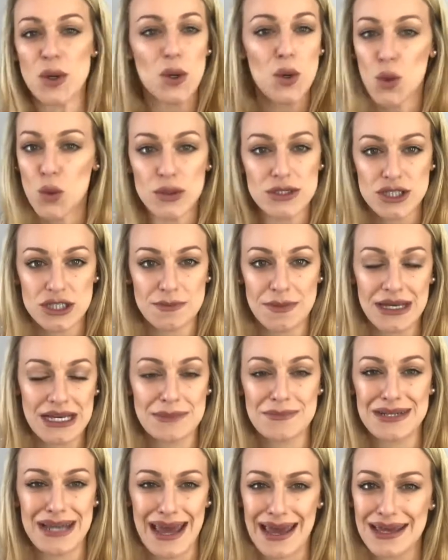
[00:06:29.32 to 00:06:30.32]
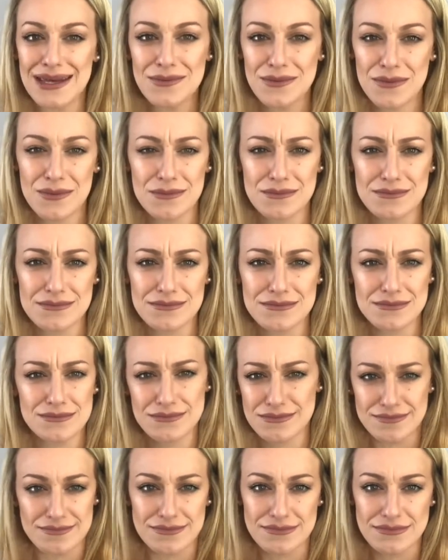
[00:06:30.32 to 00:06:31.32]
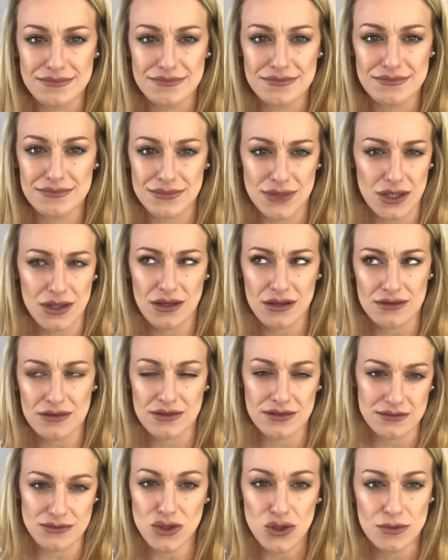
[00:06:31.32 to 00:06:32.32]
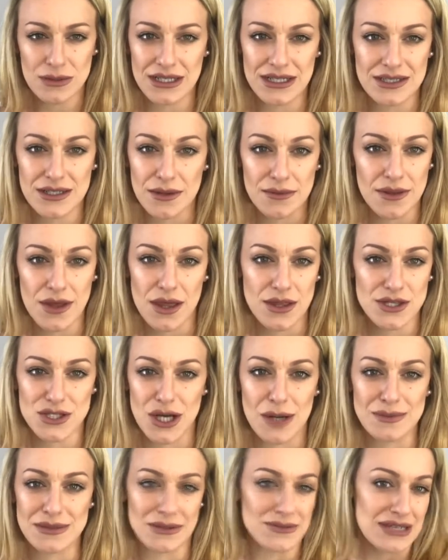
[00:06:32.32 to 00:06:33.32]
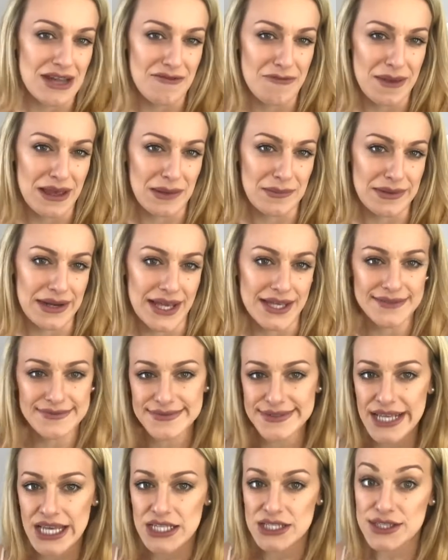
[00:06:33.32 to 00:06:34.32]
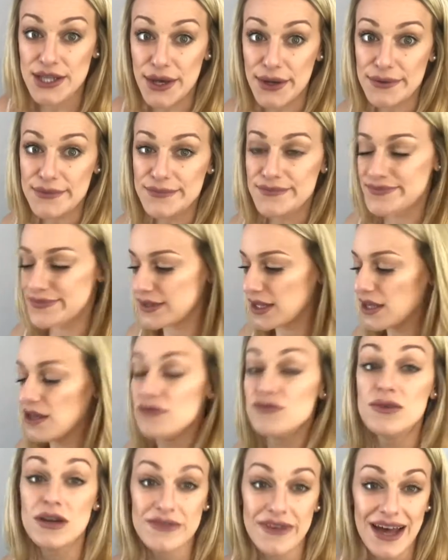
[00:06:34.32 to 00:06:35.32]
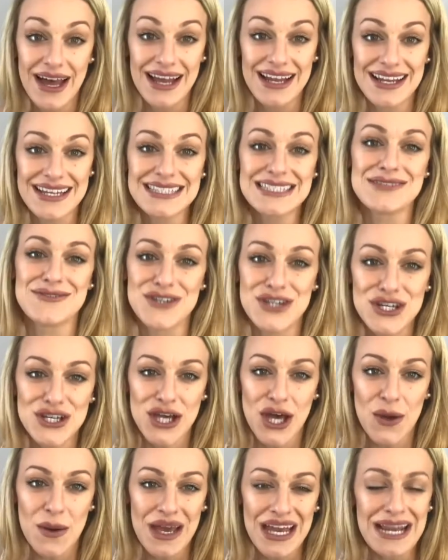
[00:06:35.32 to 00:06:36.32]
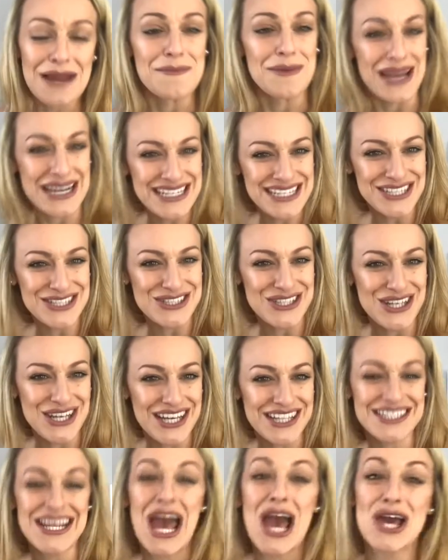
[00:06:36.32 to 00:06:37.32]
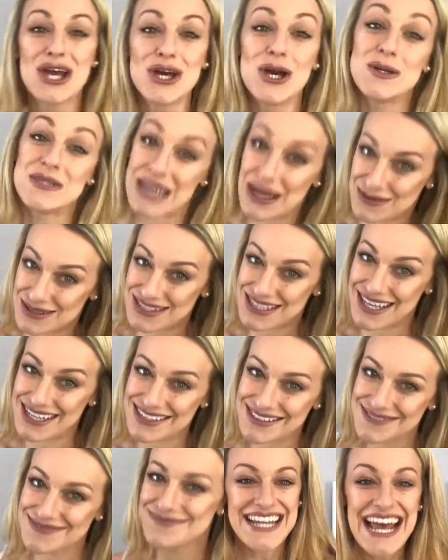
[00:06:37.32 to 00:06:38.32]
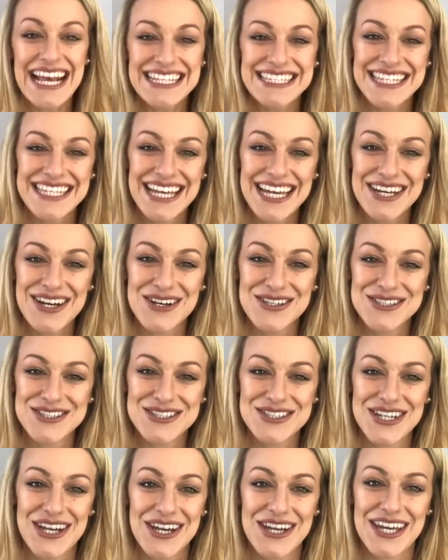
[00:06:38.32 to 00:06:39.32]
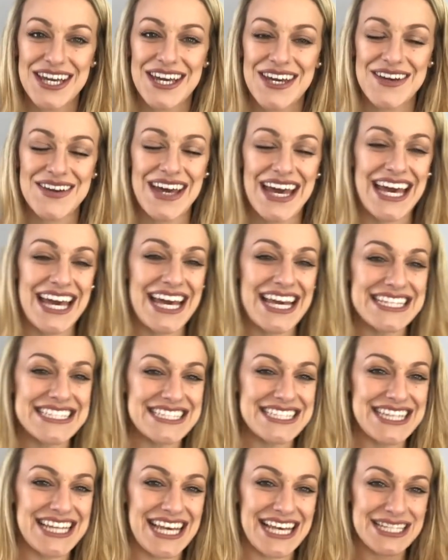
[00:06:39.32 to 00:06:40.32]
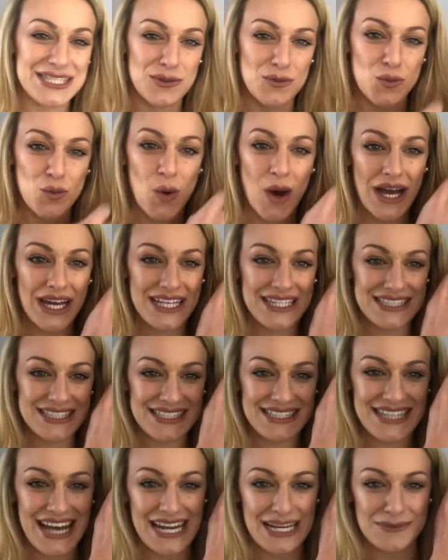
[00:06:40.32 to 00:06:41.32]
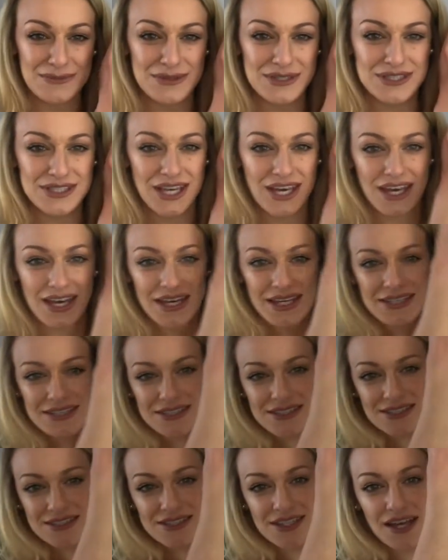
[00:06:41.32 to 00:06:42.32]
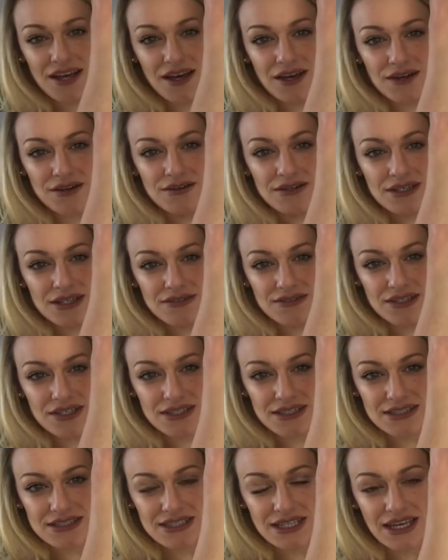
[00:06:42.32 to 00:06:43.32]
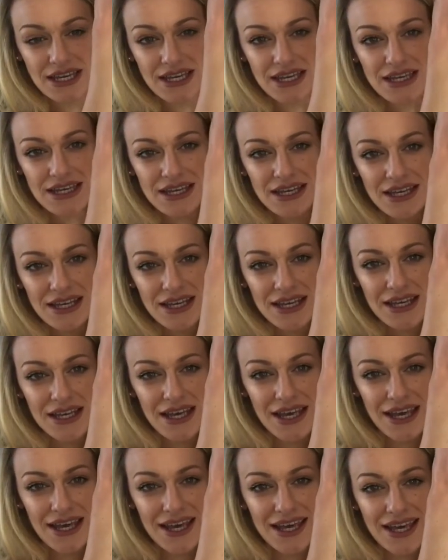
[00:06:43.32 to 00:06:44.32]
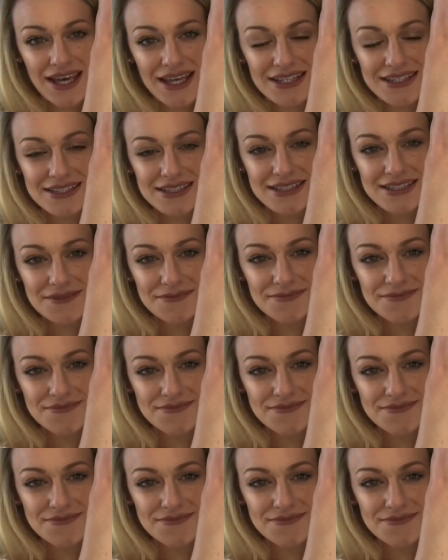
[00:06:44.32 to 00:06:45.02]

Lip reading: so I always just pick up an 8. Although normally in other tops I would never pick up an 8. So River Island, if you're gonna go in and buy a t-shirt, go down the side. Next thing I got to show you is this white denim skirt. So if you can see, it's